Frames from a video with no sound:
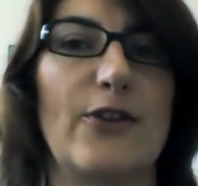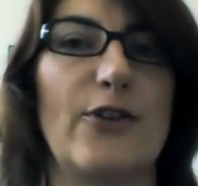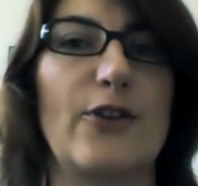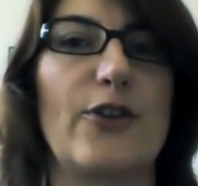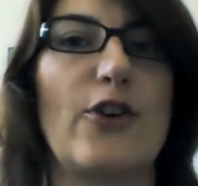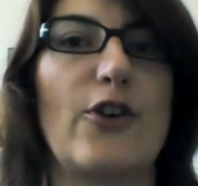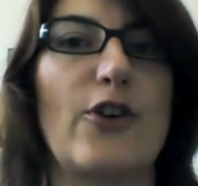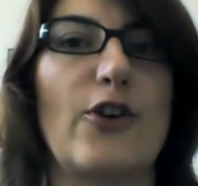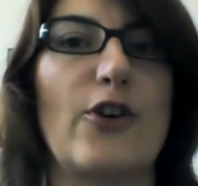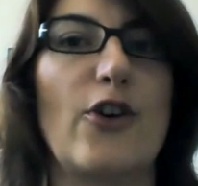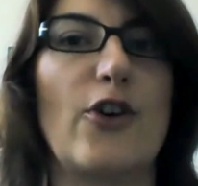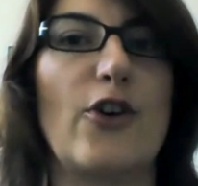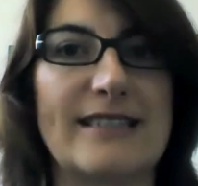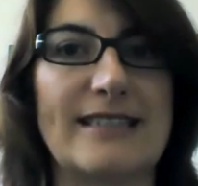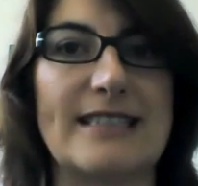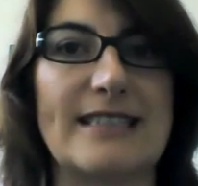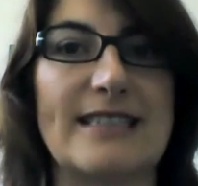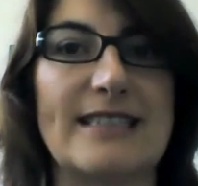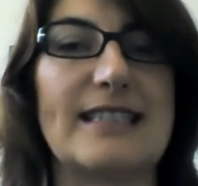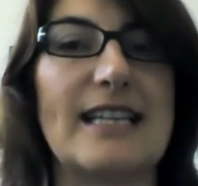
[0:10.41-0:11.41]
The
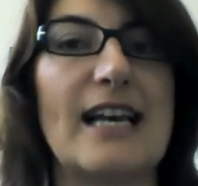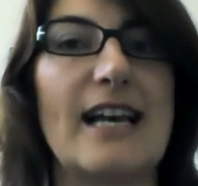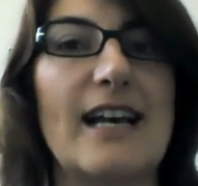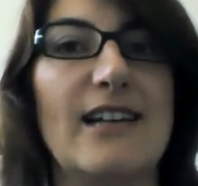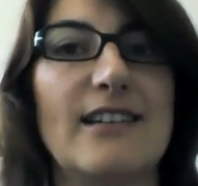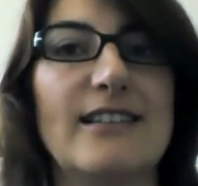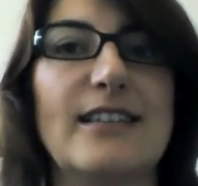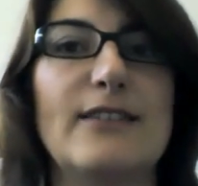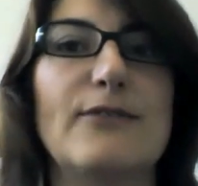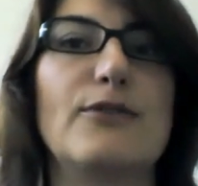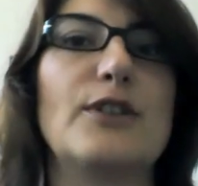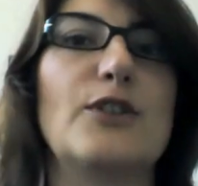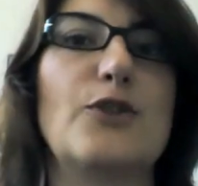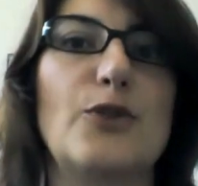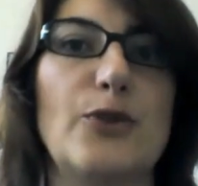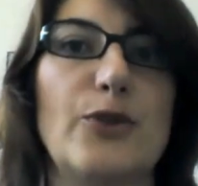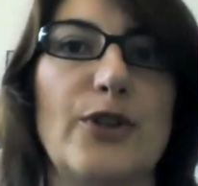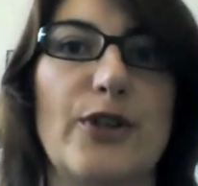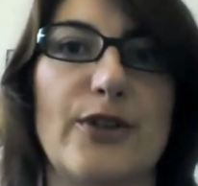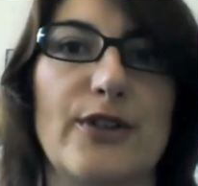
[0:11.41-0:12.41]
Congress is held every
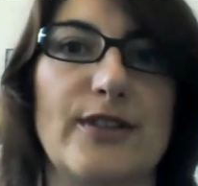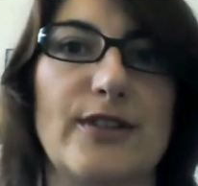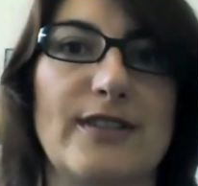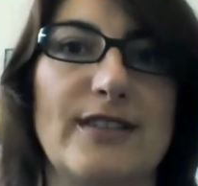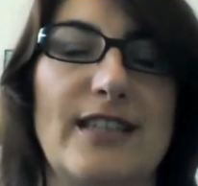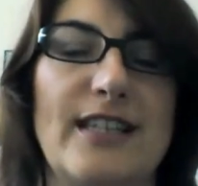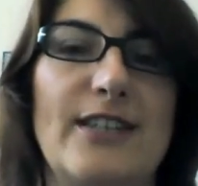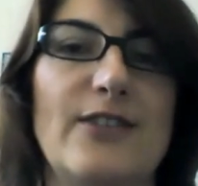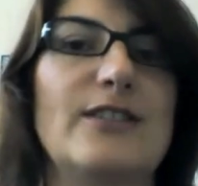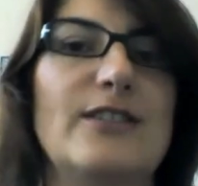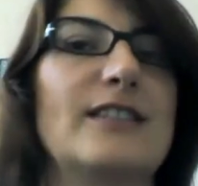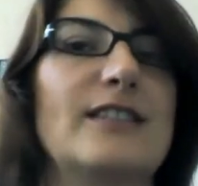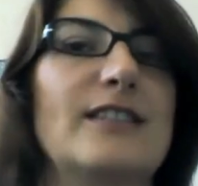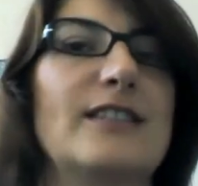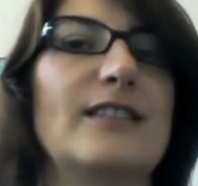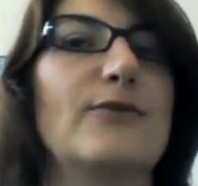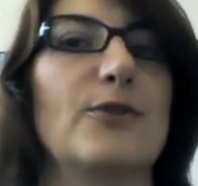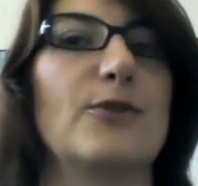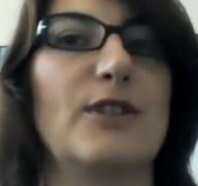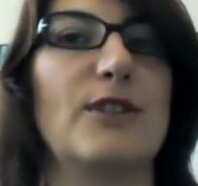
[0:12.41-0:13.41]
two years in a
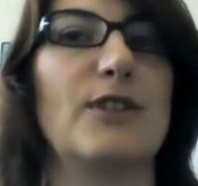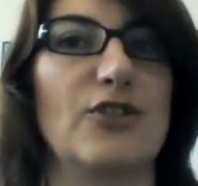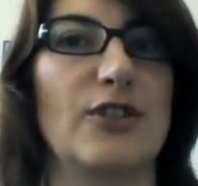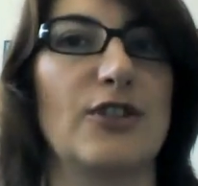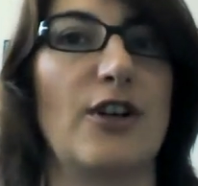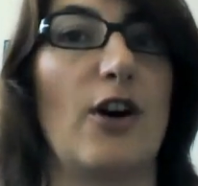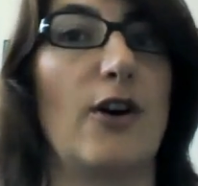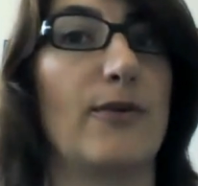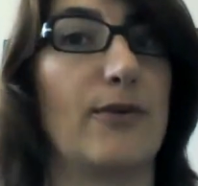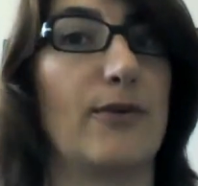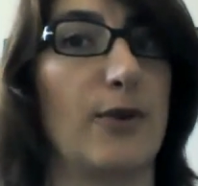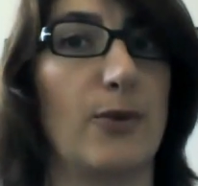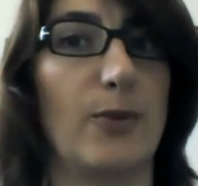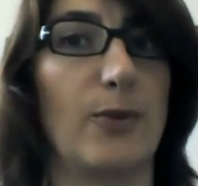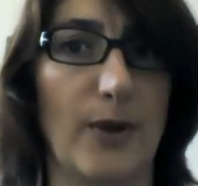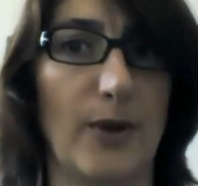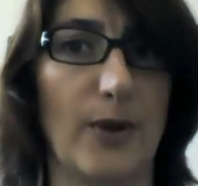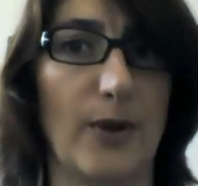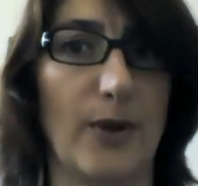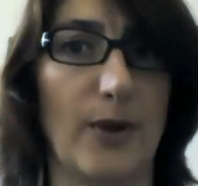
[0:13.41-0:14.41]
different region of the
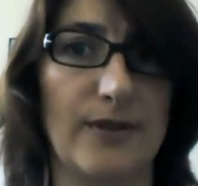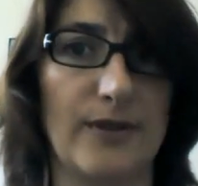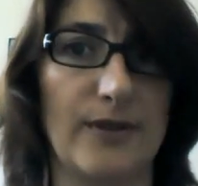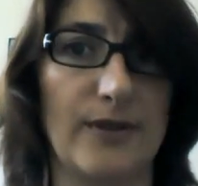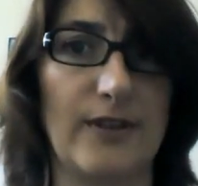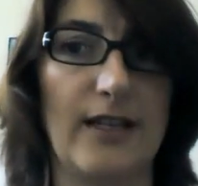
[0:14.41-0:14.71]
world.